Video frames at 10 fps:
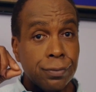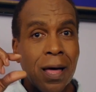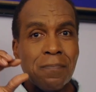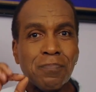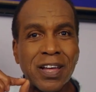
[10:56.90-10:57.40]

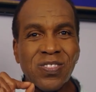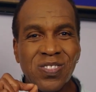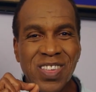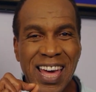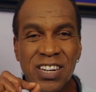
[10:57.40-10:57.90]

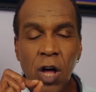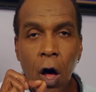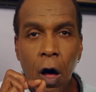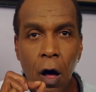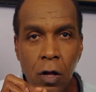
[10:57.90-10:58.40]
But then
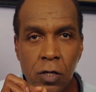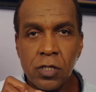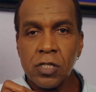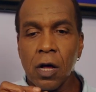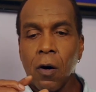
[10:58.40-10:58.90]

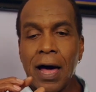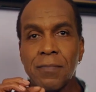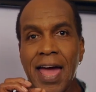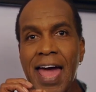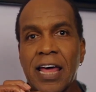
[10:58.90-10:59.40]
also
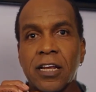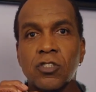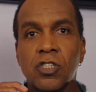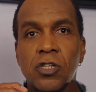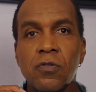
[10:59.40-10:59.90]
I'm
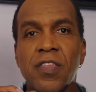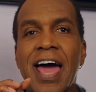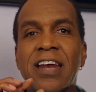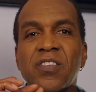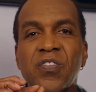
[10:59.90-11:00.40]
adding to
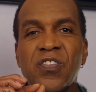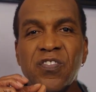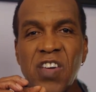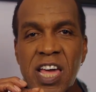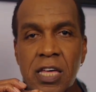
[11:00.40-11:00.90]
that
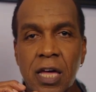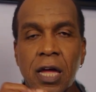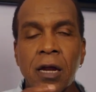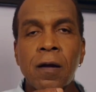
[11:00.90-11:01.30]
thinking